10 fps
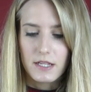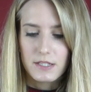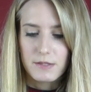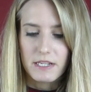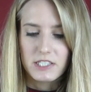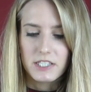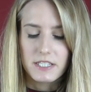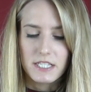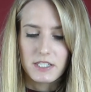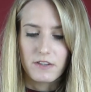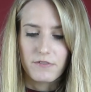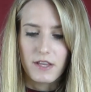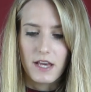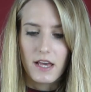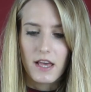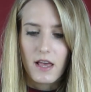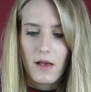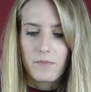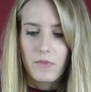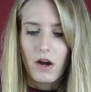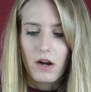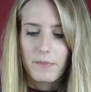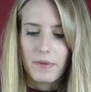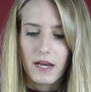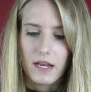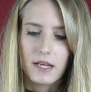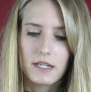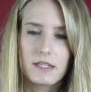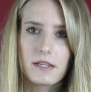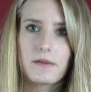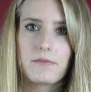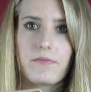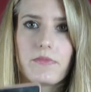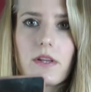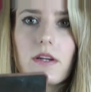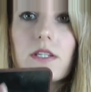special edition of their eye palette. I'll